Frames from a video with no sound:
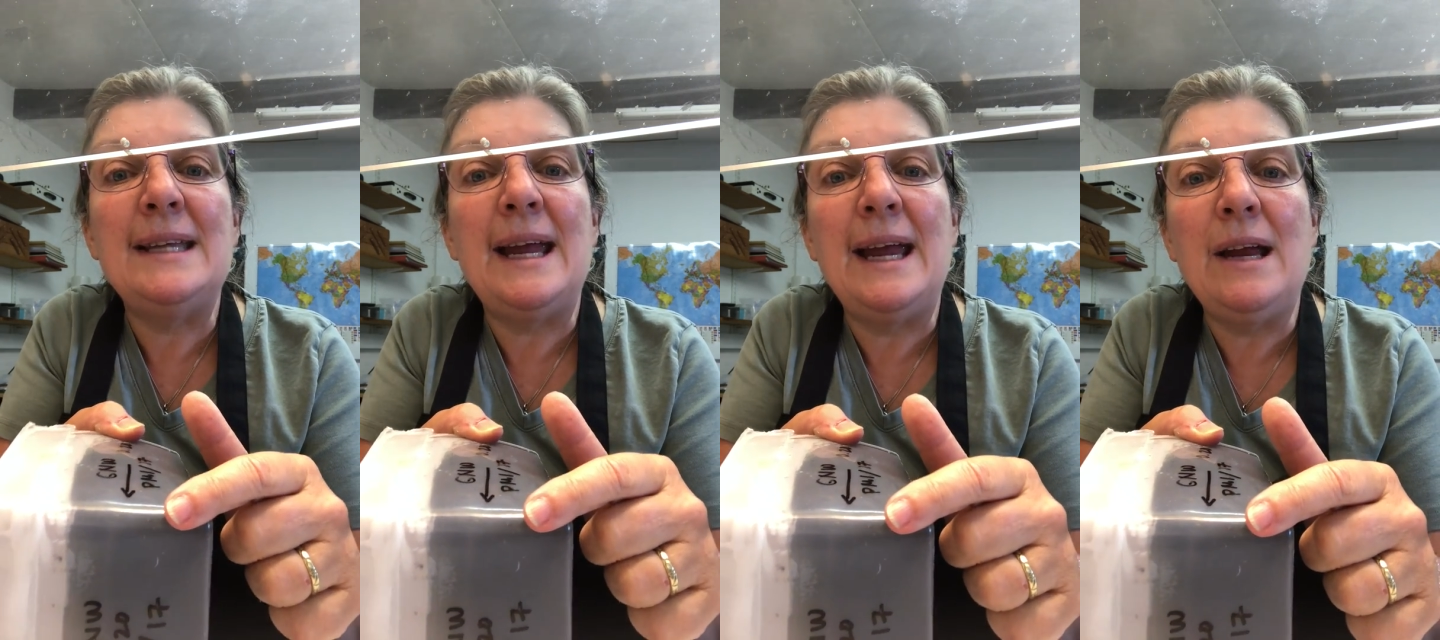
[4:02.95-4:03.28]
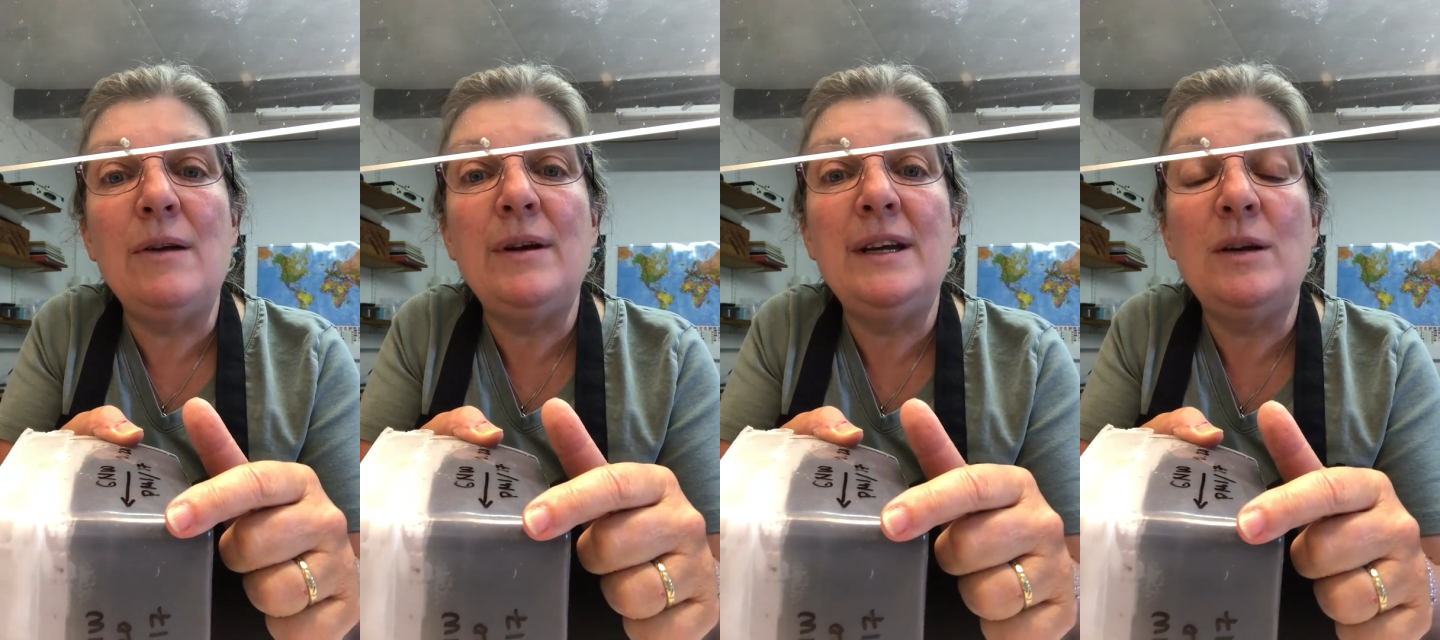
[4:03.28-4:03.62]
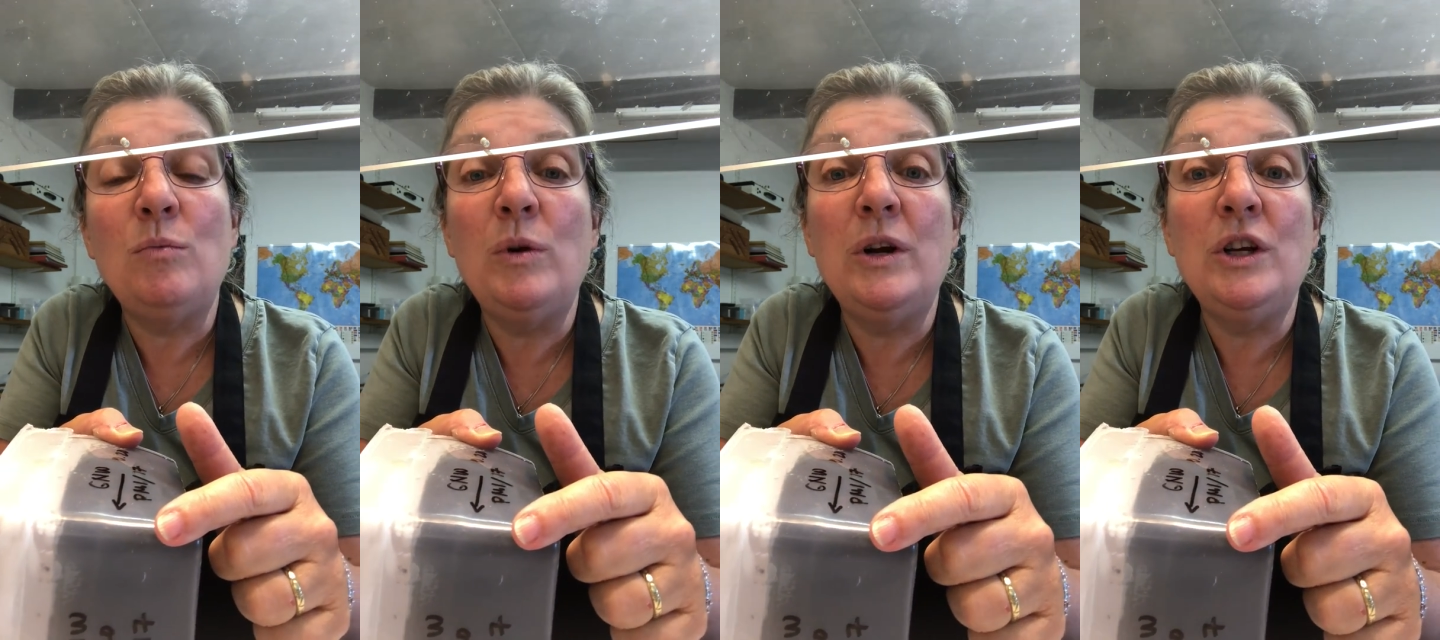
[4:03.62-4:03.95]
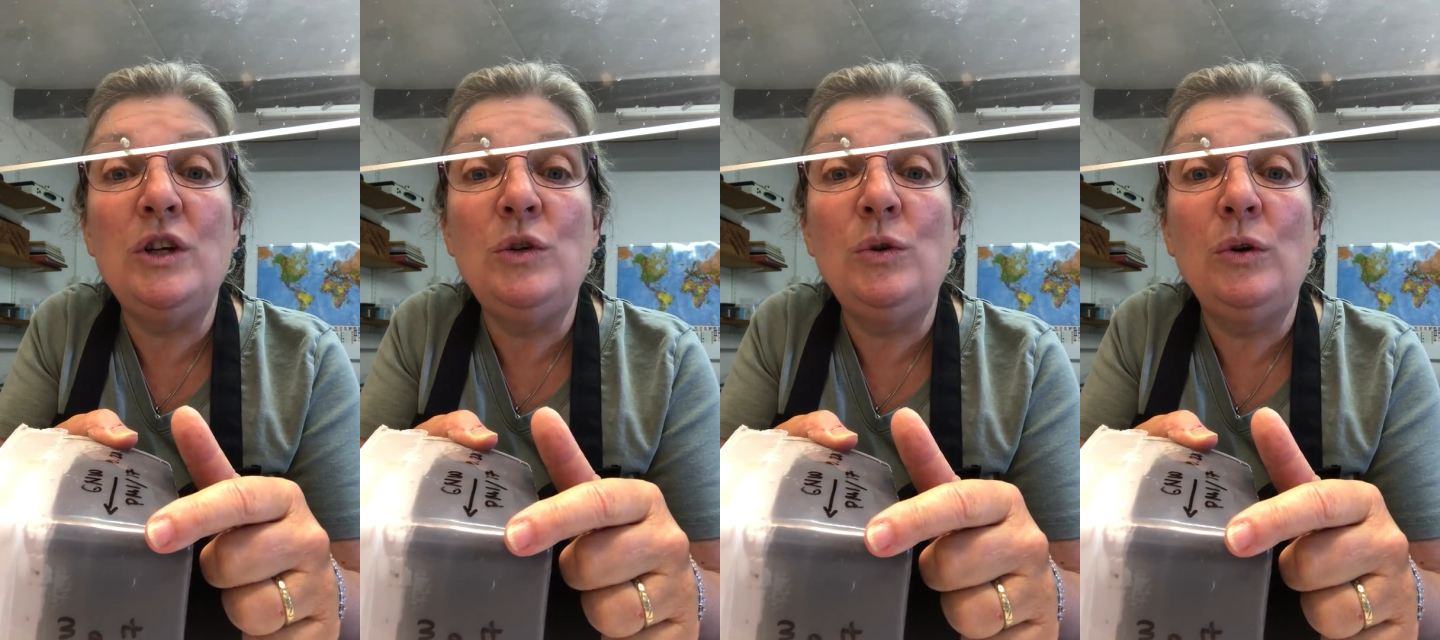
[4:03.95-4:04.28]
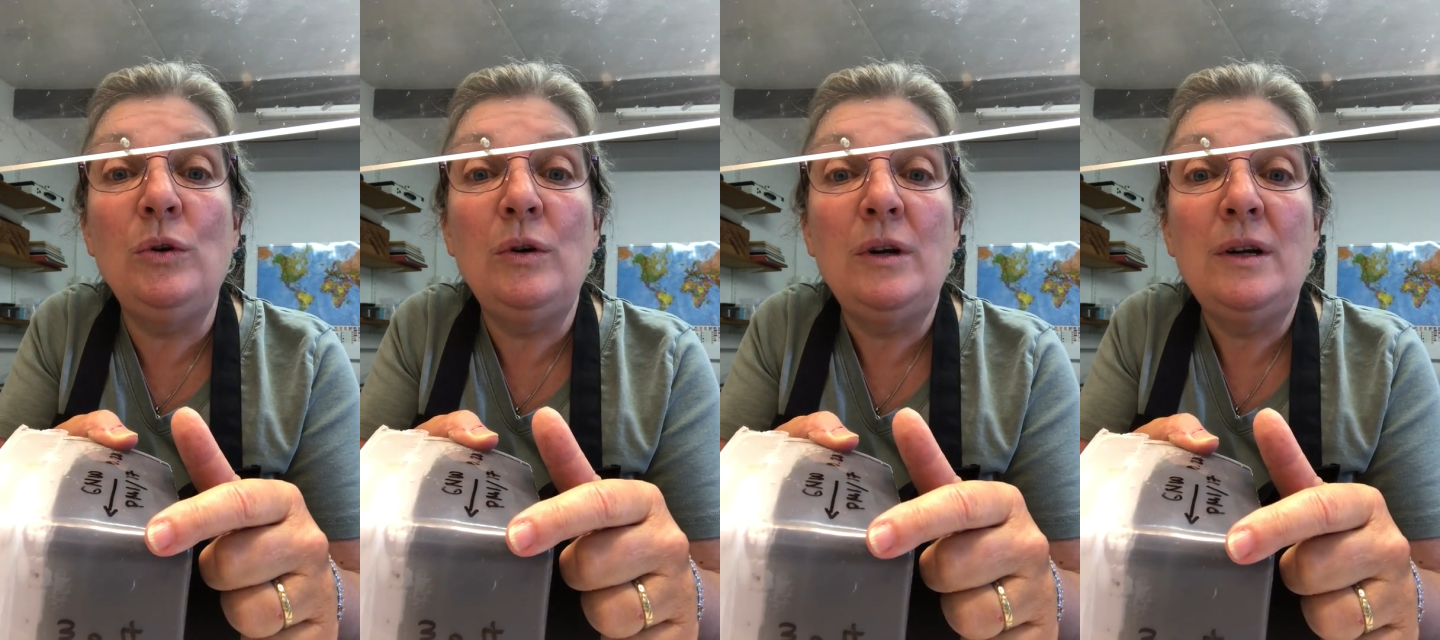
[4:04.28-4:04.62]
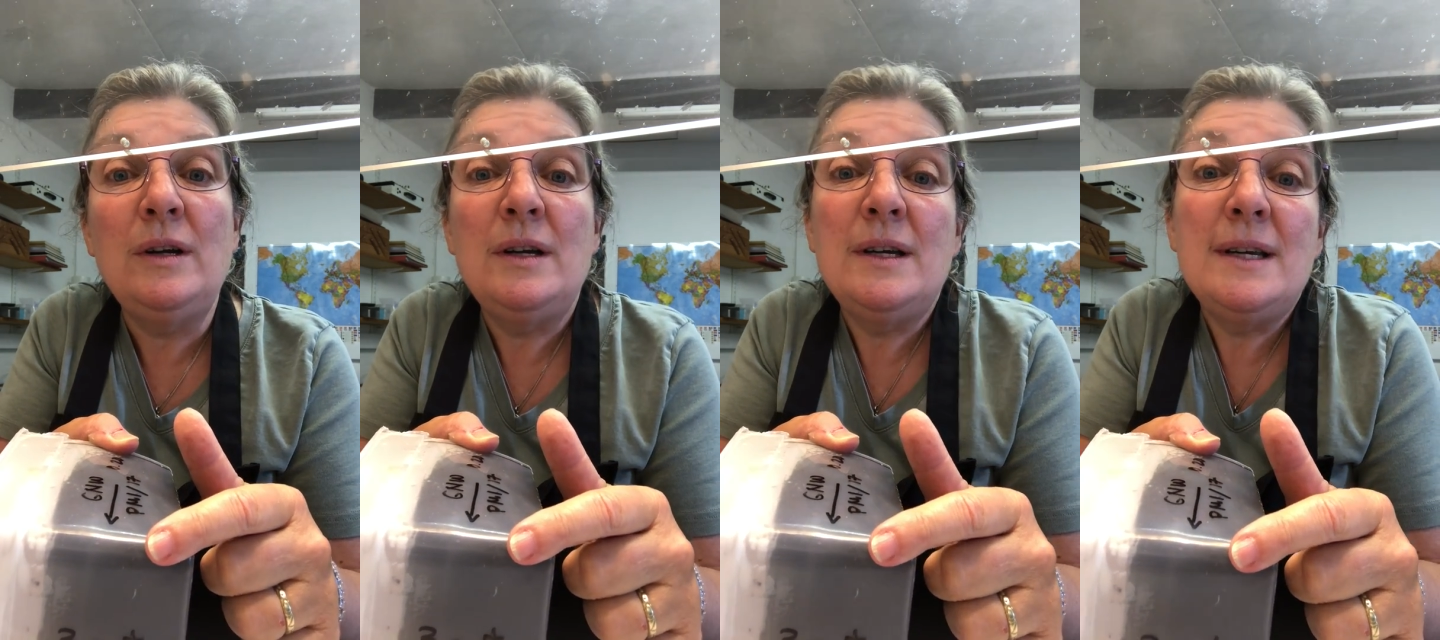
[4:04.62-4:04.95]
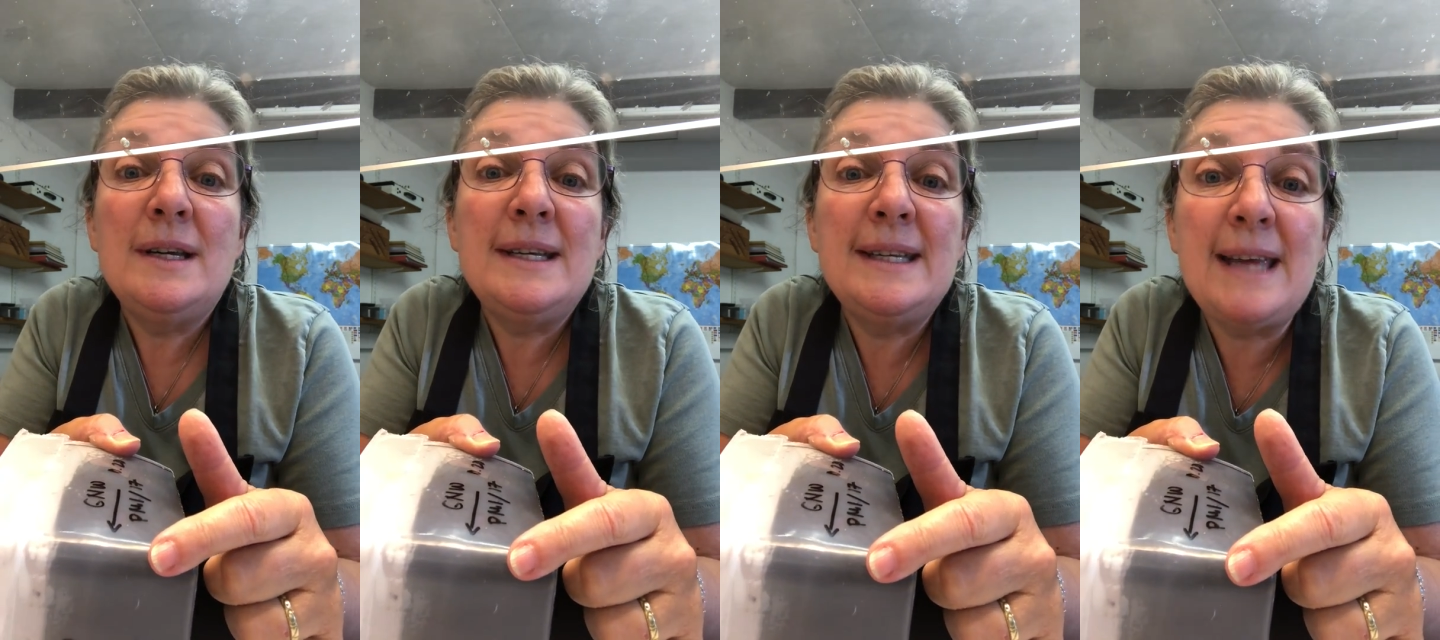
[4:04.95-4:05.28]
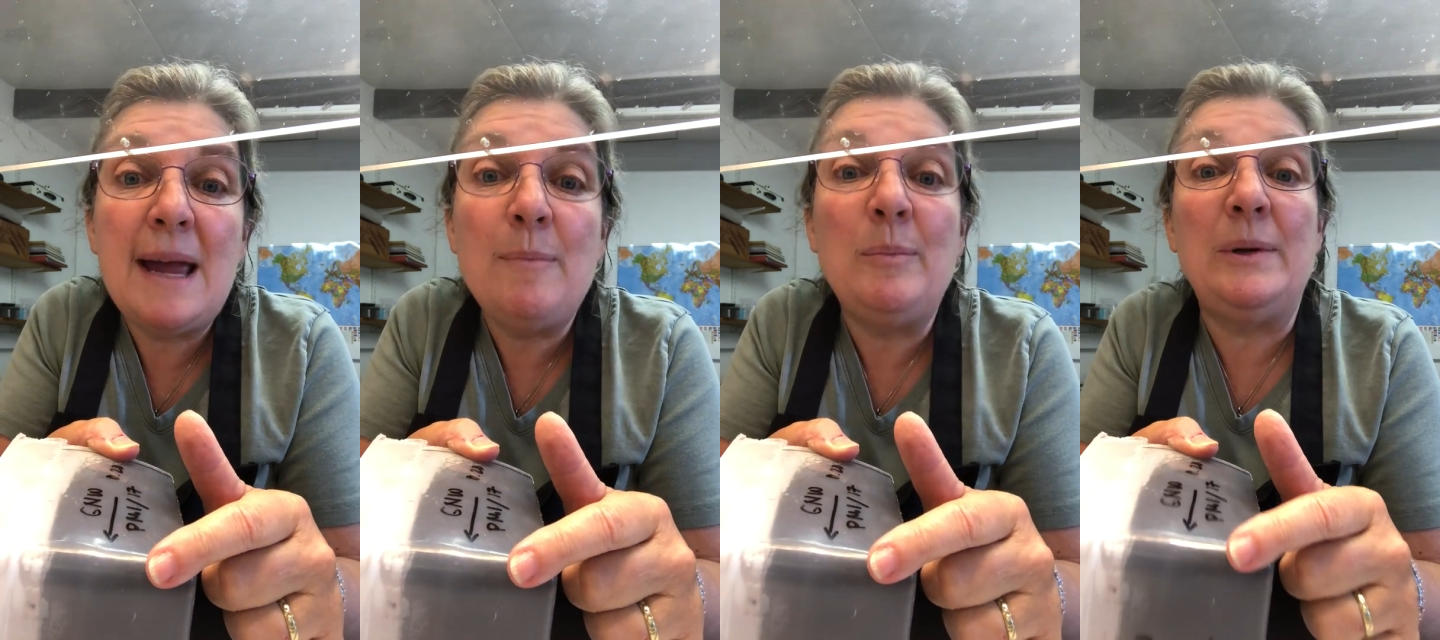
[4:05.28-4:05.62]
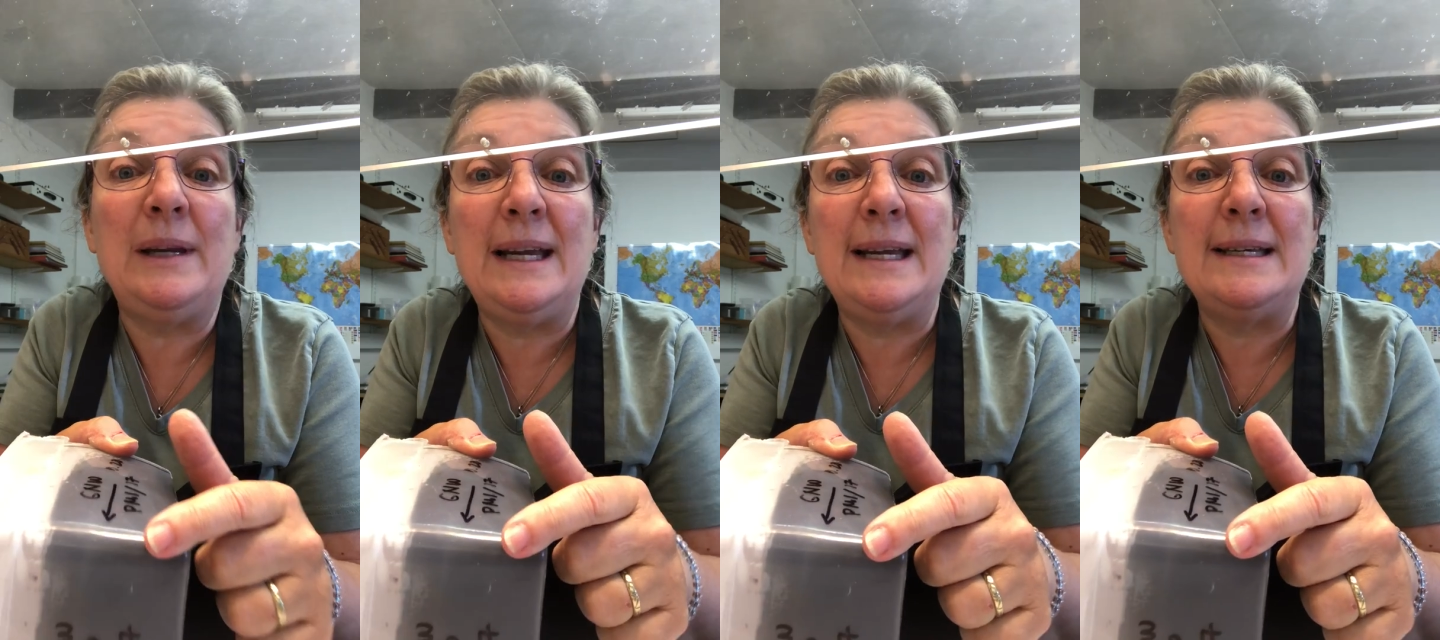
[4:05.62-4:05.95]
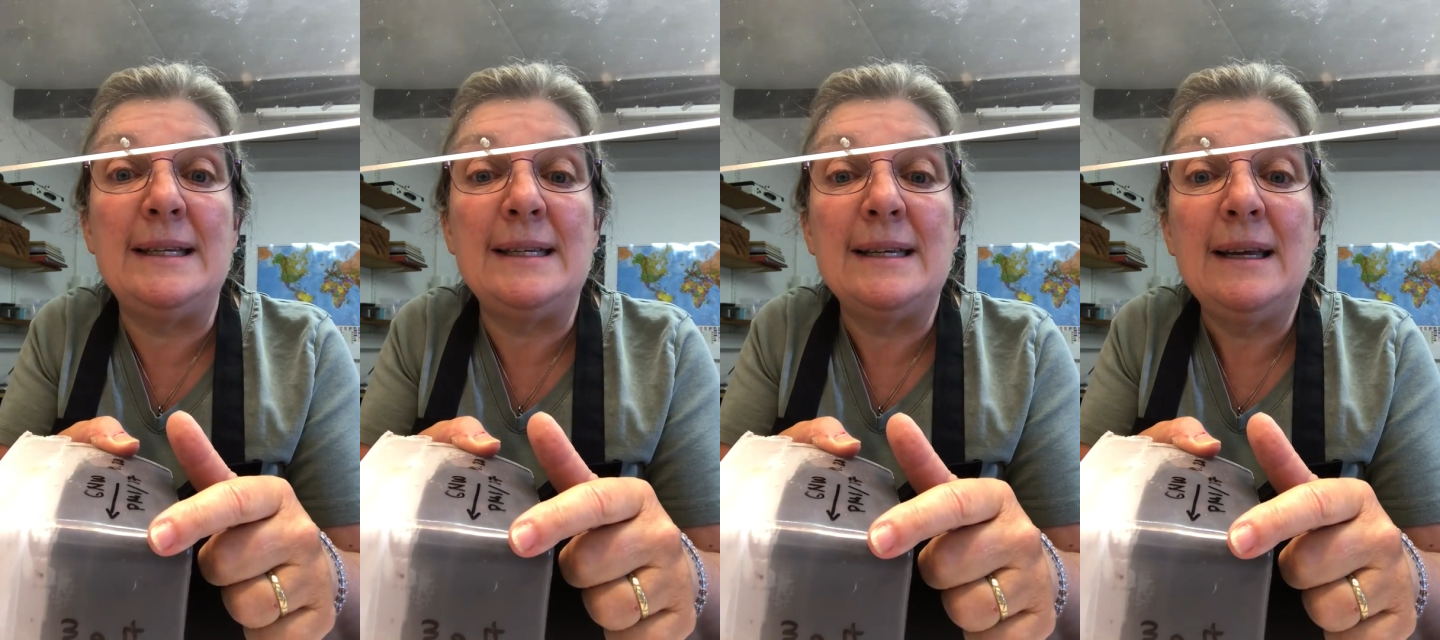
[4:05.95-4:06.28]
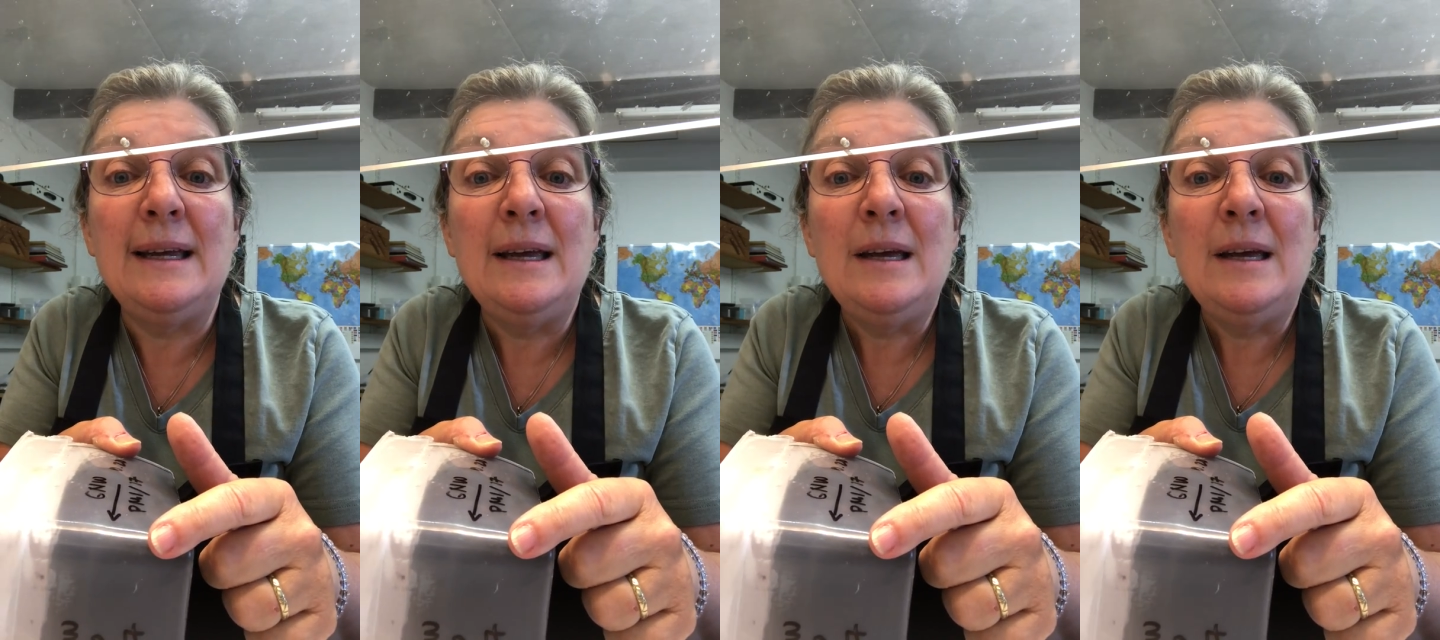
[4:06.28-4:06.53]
the area where your sample is.